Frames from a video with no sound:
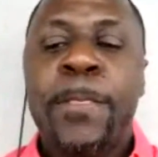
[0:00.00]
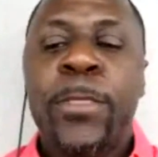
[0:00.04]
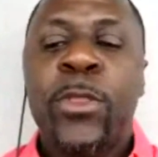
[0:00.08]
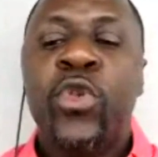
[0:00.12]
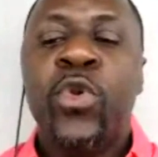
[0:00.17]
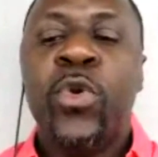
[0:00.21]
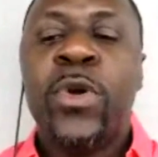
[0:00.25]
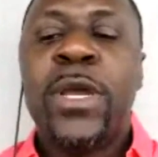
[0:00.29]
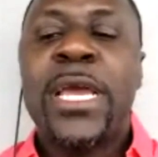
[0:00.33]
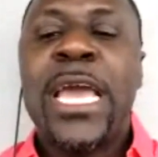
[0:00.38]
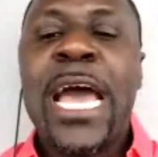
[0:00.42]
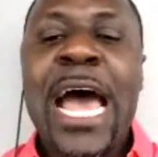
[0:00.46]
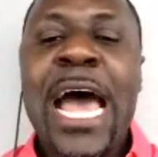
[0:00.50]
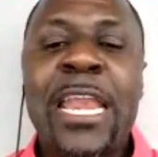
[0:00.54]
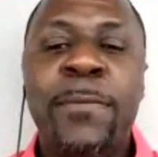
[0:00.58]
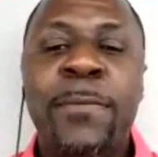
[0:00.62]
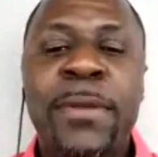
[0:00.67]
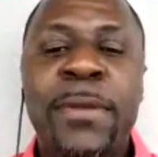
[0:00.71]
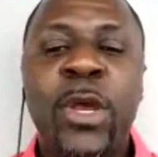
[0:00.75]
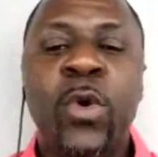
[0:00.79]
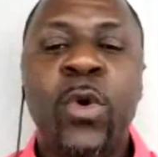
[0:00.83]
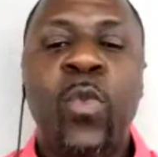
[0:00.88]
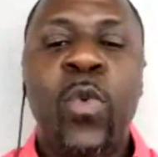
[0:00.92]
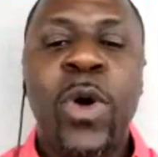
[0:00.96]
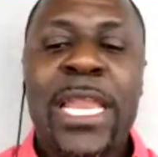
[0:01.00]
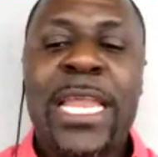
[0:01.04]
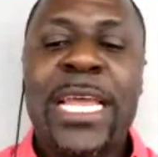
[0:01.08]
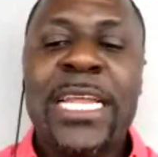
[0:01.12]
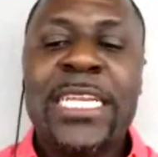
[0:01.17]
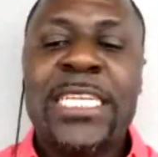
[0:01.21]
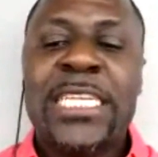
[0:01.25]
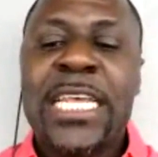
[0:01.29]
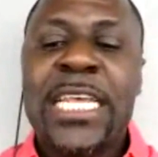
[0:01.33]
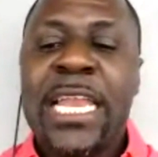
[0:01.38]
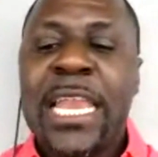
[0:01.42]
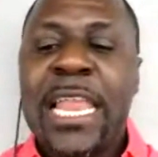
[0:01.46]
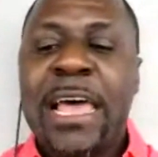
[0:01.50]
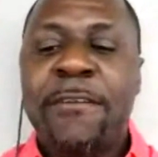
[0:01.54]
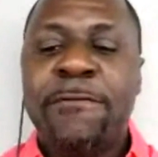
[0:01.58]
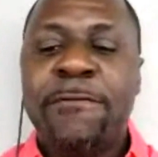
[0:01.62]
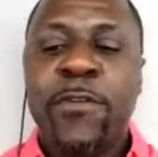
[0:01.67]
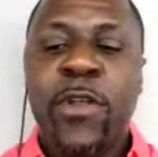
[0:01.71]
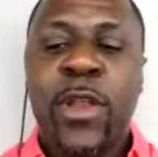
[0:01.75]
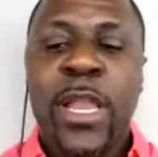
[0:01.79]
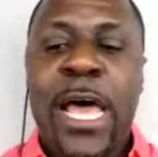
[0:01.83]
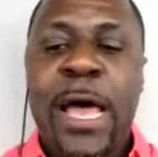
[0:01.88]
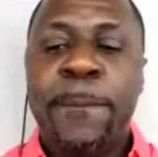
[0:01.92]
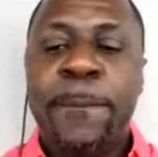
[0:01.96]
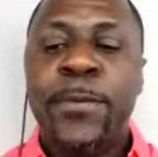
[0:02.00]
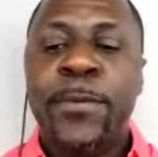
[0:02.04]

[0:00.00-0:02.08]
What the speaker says: you got to be willing to level up.